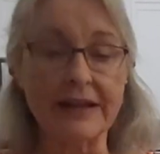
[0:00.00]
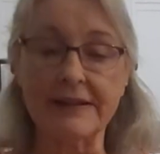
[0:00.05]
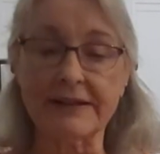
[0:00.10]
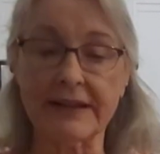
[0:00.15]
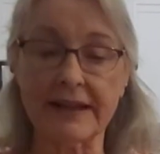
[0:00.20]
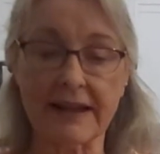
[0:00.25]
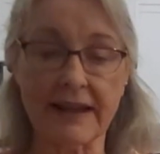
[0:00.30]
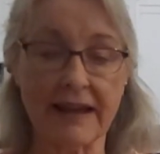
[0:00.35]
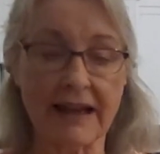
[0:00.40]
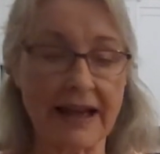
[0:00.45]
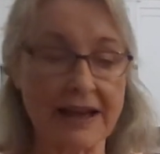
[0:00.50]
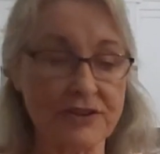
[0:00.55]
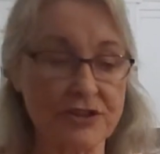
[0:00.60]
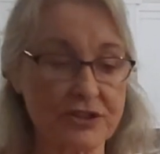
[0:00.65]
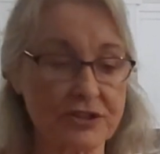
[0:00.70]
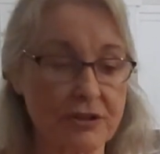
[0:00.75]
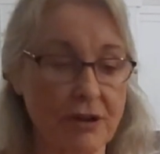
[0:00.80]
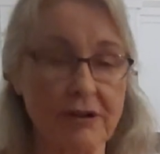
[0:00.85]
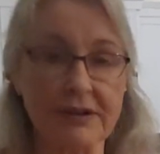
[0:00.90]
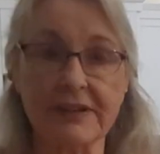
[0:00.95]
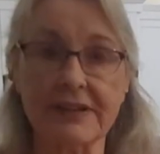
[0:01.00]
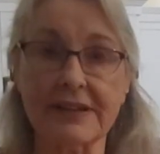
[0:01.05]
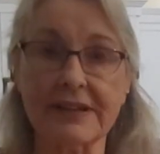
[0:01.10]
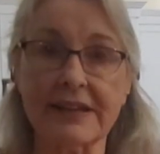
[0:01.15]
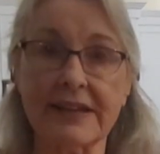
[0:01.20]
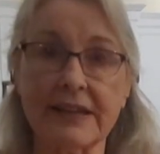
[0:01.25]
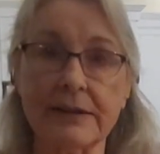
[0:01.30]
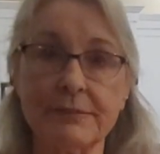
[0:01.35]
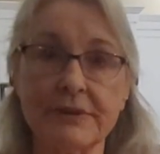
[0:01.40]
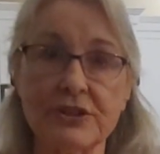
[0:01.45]
now I just talked to
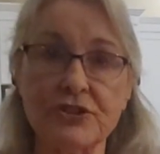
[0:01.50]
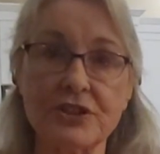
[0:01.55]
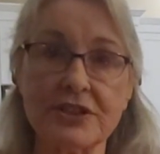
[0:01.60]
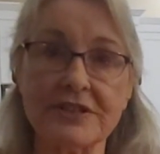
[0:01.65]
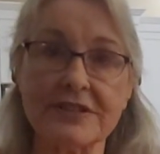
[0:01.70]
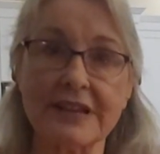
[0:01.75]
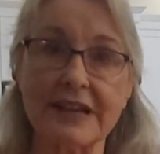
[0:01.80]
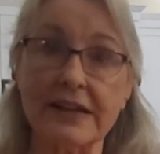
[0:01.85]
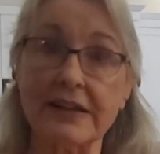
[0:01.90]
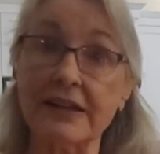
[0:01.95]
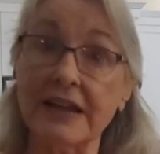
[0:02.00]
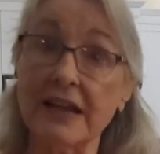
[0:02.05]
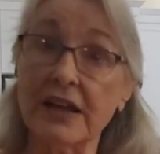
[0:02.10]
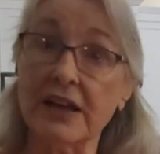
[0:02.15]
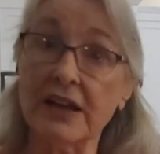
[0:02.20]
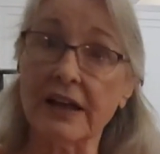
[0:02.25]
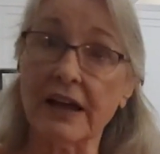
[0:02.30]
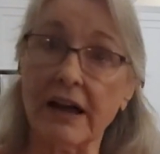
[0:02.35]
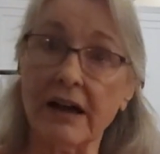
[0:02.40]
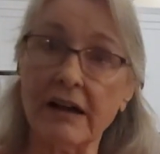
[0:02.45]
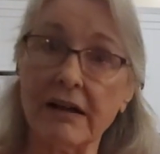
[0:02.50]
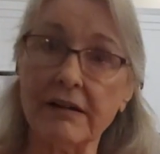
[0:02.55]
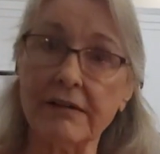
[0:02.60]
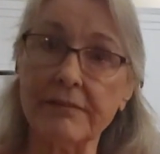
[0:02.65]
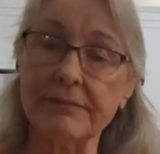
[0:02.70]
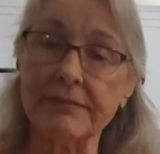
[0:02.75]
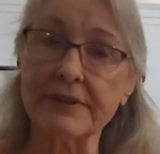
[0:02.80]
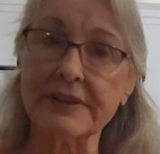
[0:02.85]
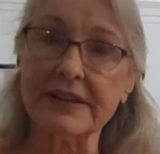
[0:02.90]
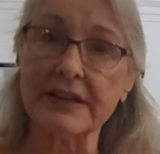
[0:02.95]
Kim, and she said,
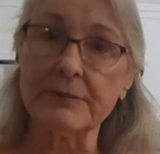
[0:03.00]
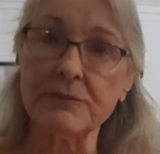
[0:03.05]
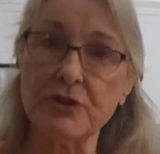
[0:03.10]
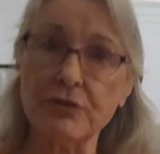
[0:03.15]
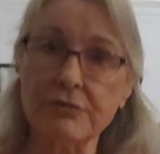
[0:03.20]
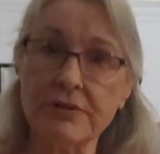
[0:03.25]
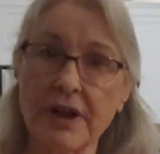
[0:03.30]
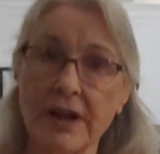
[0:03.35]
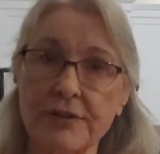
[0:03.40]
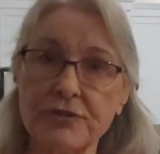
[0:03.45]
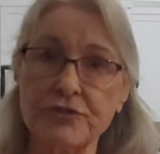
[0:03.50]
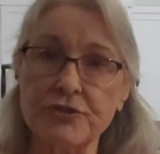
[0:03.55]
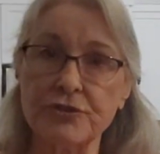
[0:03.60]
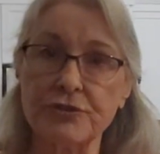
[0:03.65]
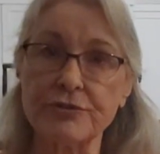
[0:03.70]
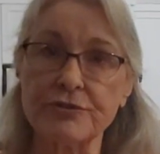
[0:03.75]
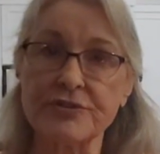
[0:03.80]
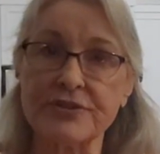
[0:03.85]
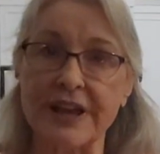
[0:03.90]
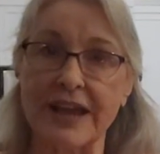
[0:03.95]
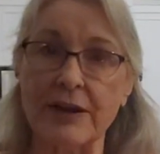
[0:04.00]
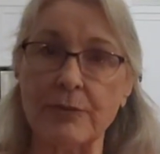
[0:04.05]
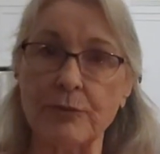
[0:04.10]
Kim, you got yours at